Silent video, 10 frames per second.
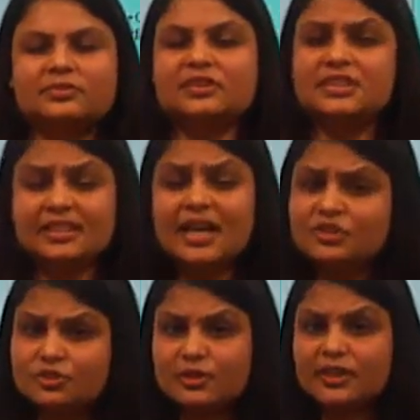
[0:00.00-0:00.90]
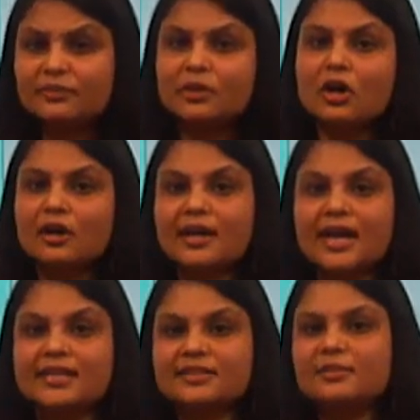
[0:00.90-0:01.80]
decides to leave the
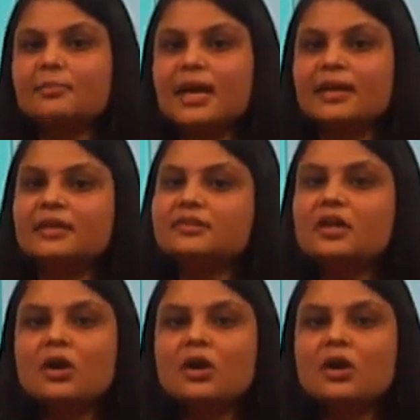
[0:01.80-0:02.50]
organization by his